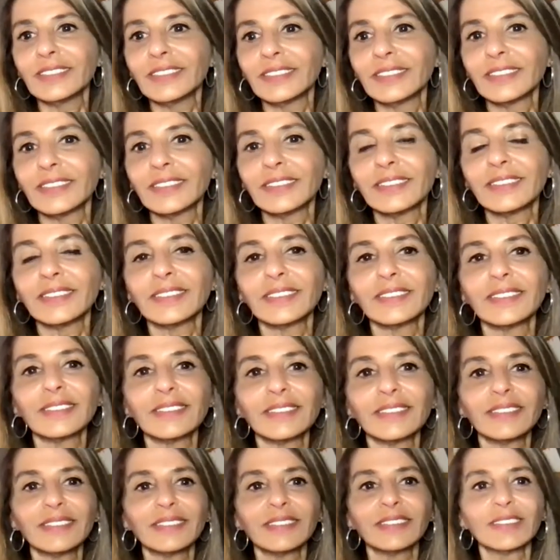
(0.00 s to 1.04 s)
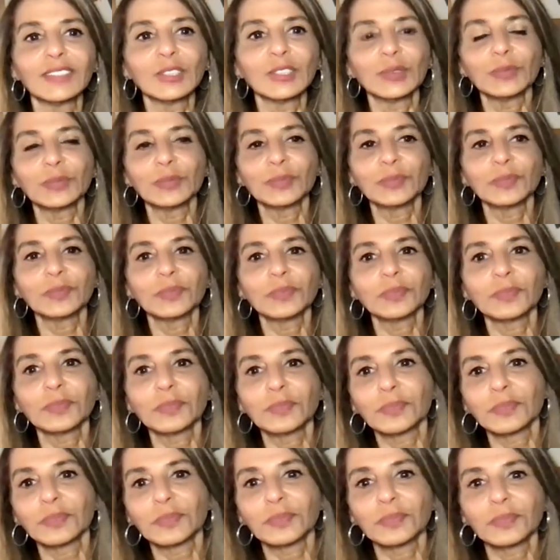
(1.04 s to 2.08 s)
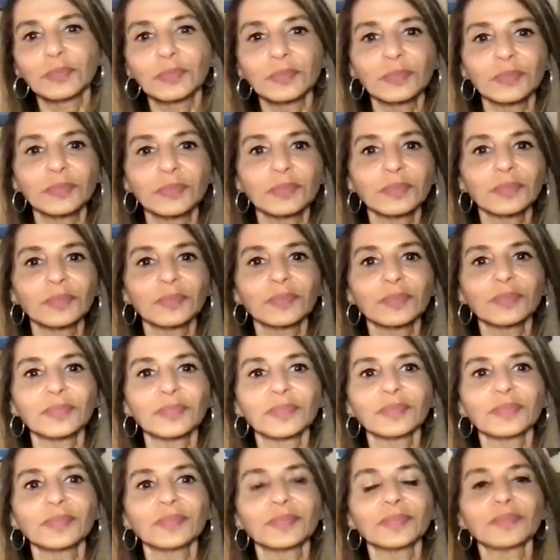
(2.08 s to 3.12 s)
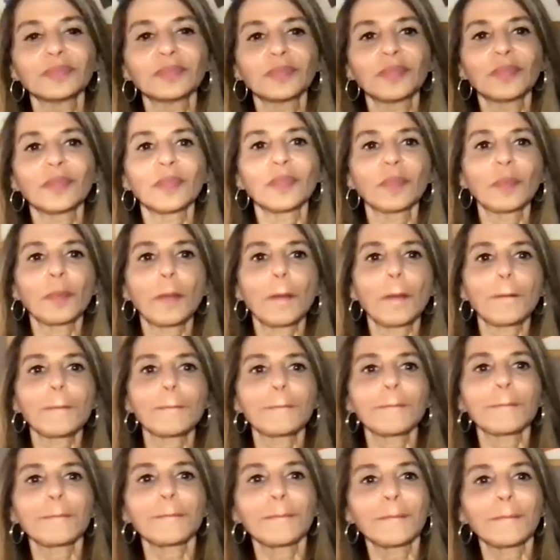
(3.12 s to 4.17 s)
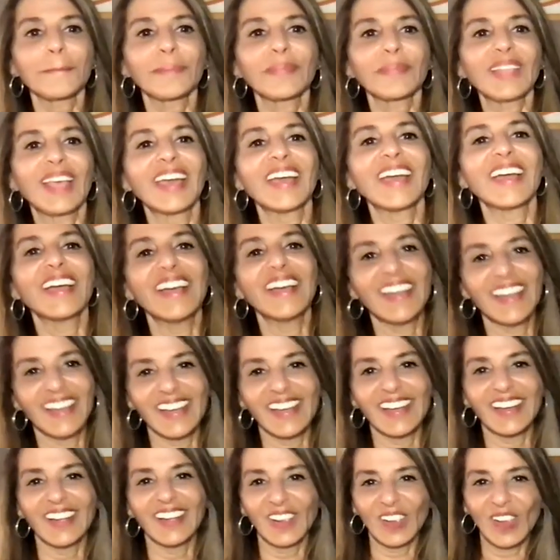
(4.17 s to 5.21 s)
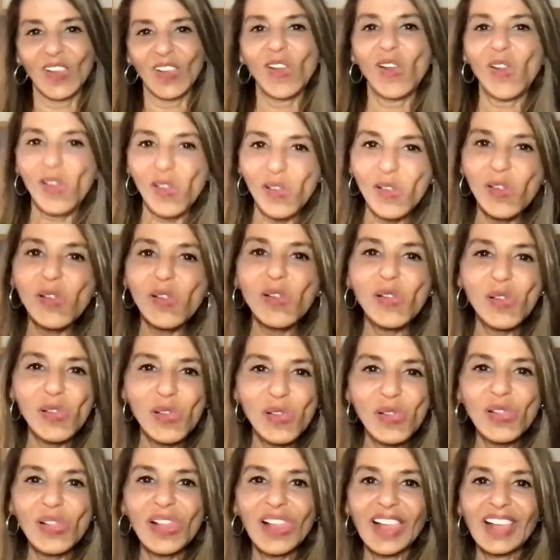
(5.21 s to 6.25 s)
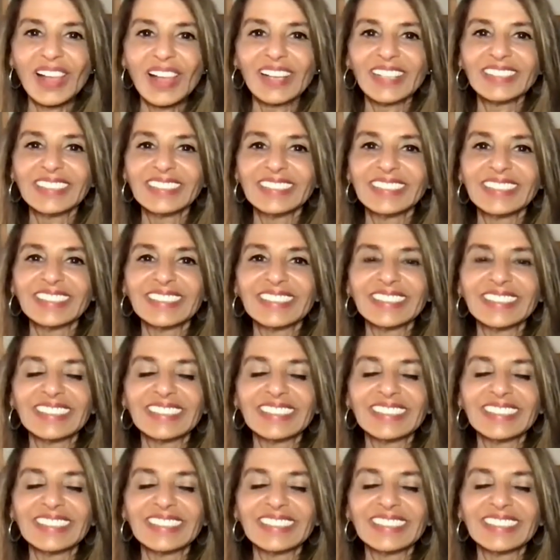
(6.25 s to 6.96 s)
Yeah. Why Pathwork interested you? Why did you choose Pathwork instead of maybe another self-knowledge method?